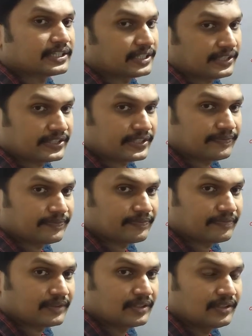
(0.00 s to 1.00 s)
stress.
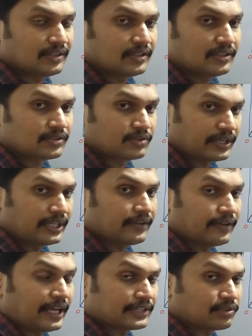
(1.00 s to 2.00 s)

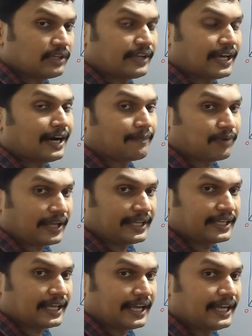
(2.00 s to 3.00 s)
Actually we are
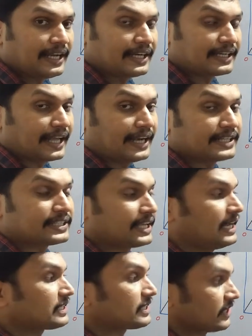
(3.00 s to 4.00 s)
applying a
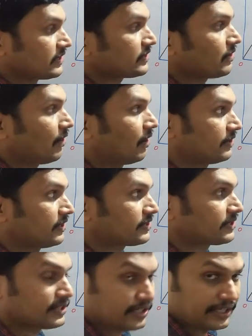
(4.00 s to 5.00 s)
tensile stress on
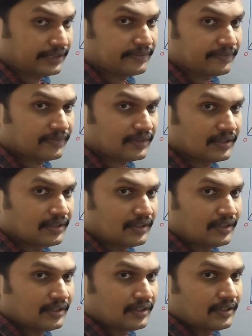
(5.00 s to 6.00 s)
this string.
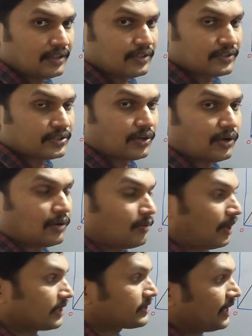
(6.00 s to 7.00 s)
So
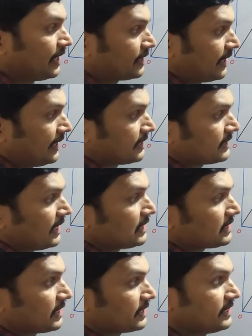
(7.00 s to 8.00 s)
once a
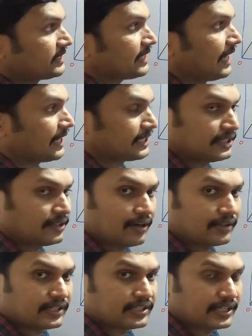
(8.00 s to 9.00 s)
tensile stress is acting
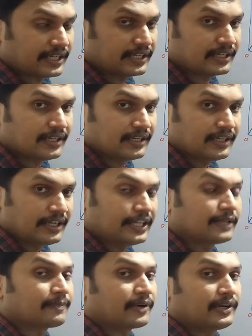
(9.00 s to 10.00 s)
on the string,
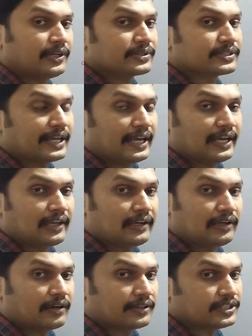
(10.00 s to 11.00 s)
it will produce a
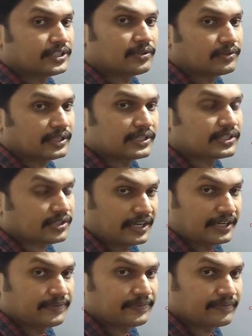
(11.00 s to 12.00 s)
longitudinal
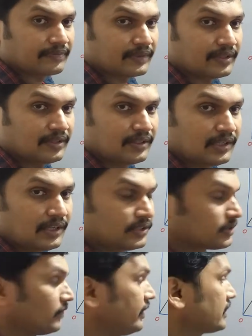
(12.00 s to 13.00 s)
string.
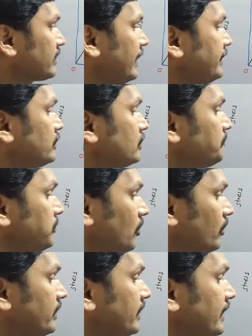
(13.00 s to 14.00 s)
So we are trying to
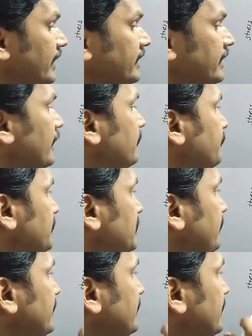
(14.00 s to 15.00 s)
plot a graph
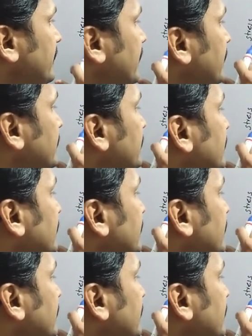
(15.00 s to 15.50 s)
between the